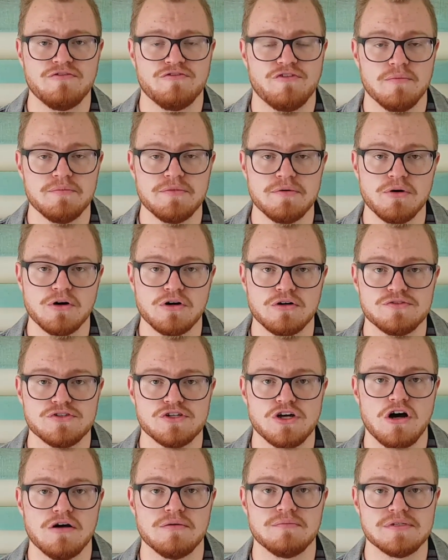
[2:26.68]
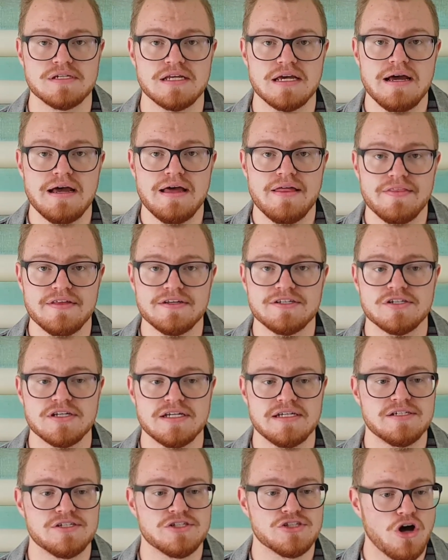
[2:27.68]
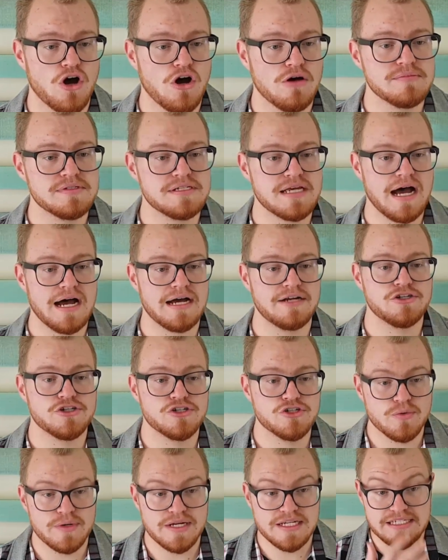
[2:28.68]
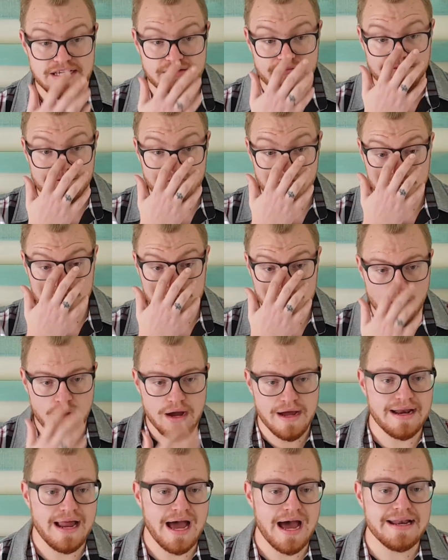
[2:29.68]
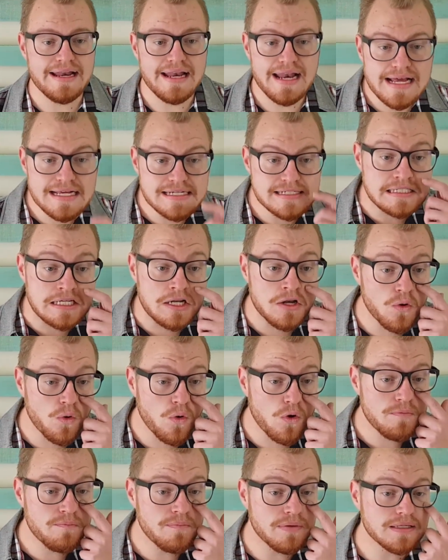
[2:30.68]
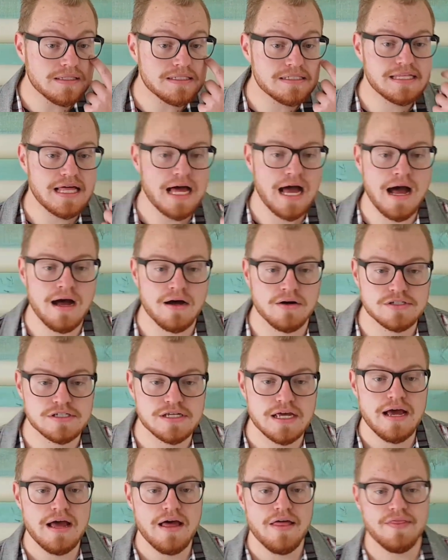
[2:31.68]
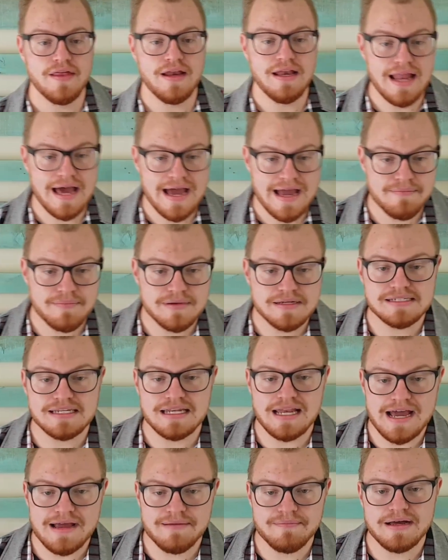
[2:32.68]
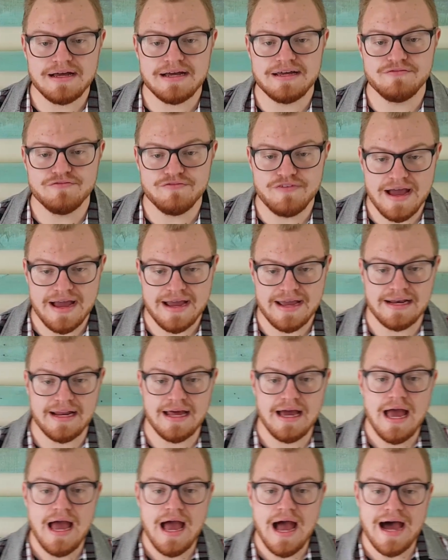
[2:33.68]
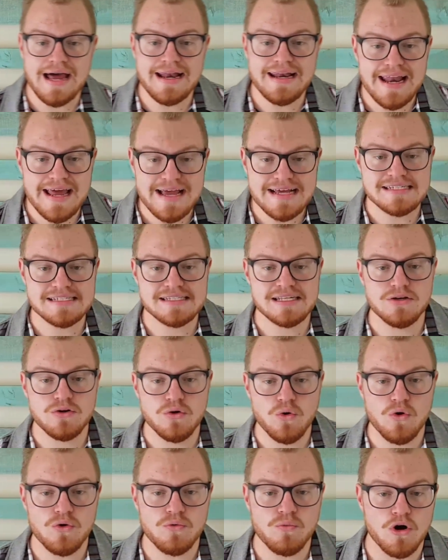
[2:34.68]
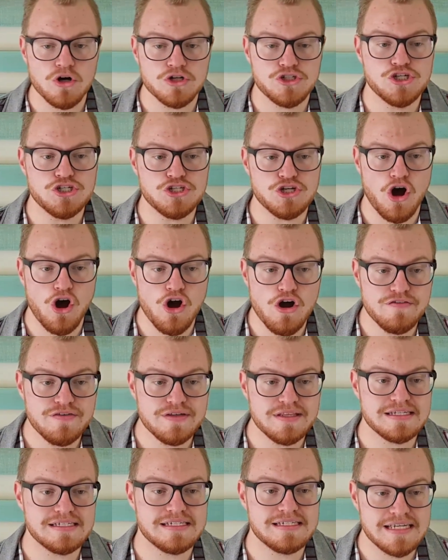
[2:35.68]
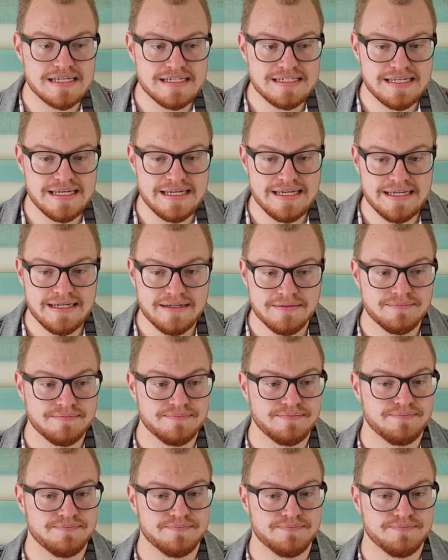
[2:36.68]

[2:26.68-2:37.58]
from the book of Psalms. This is Psalms 127, verse 1. Unless the Lord builds the house, the laborers labor in vain. Unless the Lord watches over the city,